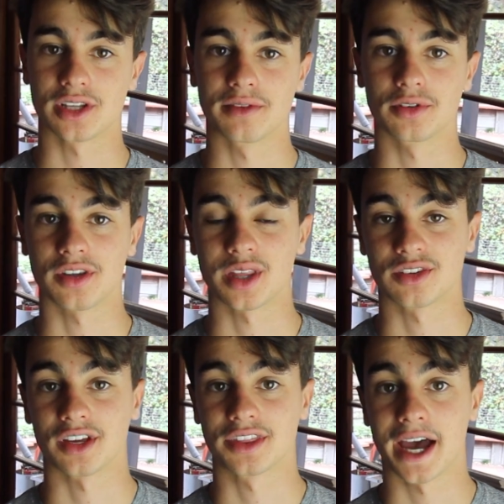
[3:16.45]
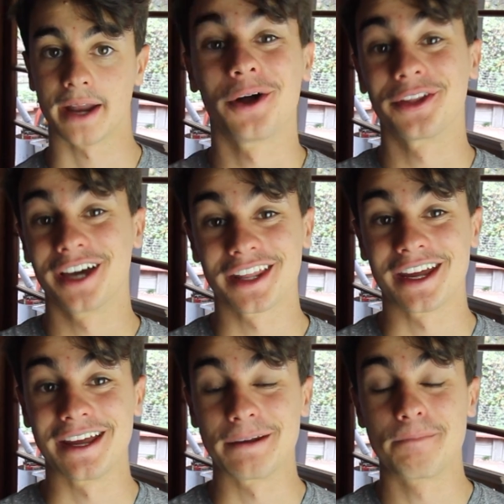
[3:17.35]
levels and things like that. On the other
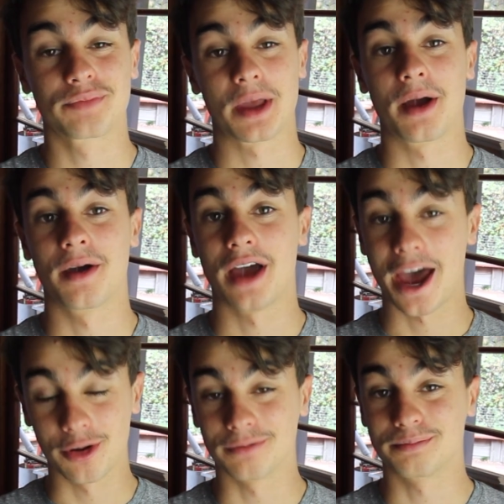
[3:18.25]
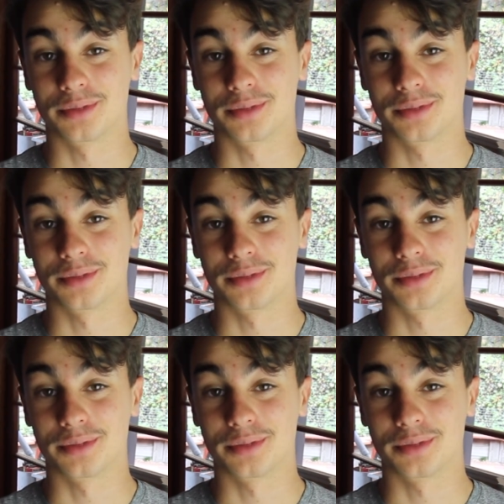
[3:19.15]
hand, adult